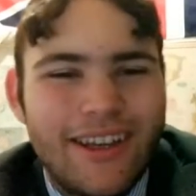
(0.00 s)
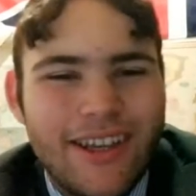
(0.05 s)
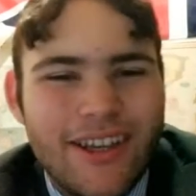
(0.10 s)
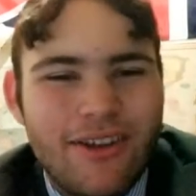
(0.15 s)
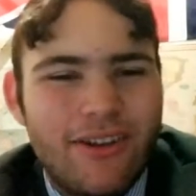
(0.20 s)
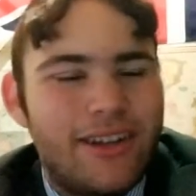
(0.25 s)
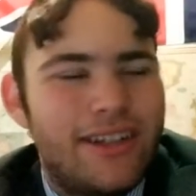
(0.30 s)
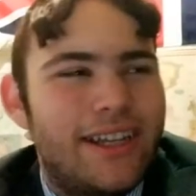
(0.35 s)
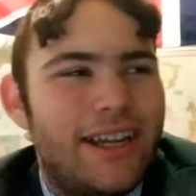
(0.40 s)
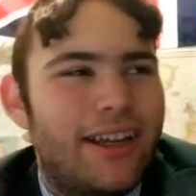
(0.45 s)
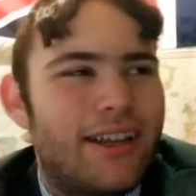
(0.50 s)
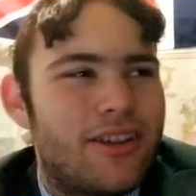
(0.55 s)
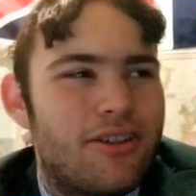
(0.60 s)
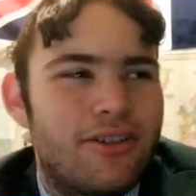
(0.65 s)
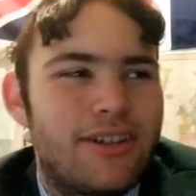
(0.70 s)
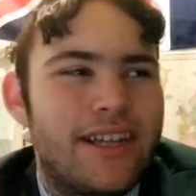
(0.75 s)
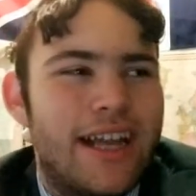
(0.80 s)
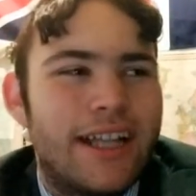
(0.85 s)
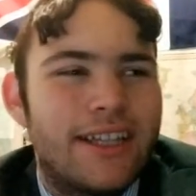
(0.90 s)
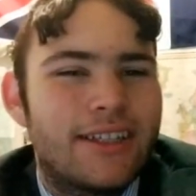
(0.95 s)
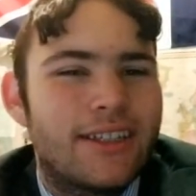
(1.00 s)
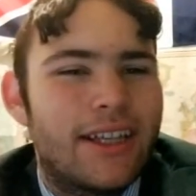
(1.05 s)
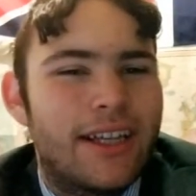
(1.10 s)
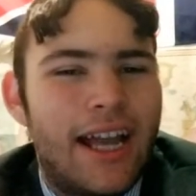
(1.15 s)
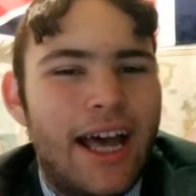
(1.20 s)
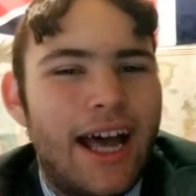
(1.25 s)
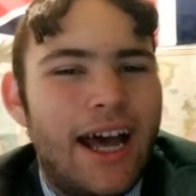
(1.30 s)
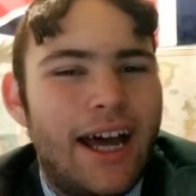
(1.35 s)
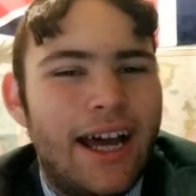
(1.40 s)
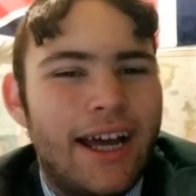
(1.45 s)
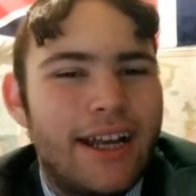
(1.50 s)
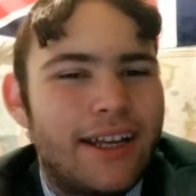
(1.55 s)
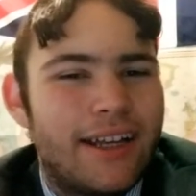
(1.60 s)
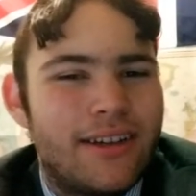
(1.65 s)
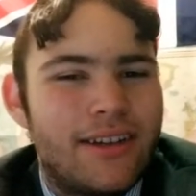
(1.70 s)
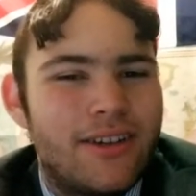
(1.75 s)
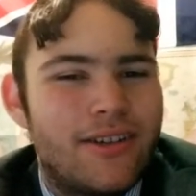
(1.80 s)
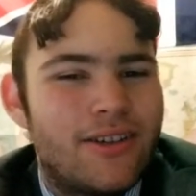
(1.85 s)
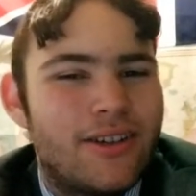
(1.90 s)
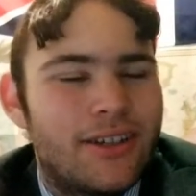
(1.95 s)
you're a de you're dense and on,
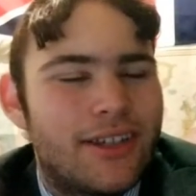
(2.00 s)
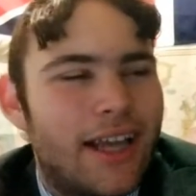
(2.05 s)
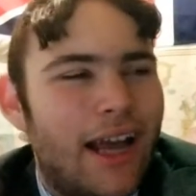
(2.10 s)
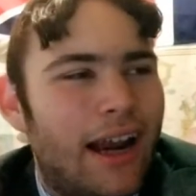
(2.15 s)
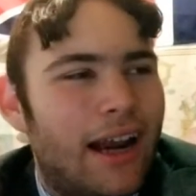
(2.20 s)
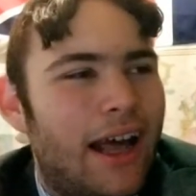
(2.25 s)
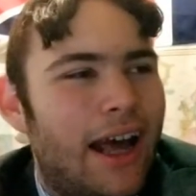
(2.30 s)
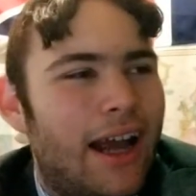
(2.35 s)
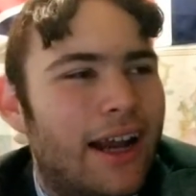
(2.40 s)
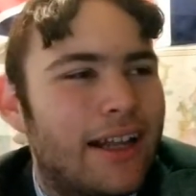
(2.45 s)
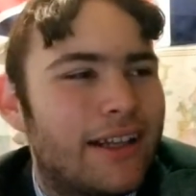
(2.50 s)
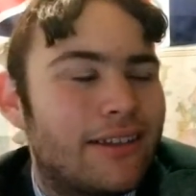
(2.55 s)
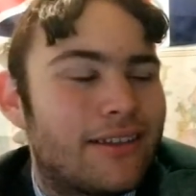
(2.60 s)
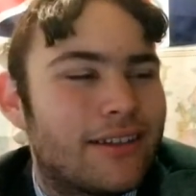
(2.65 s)
and you're just not on it,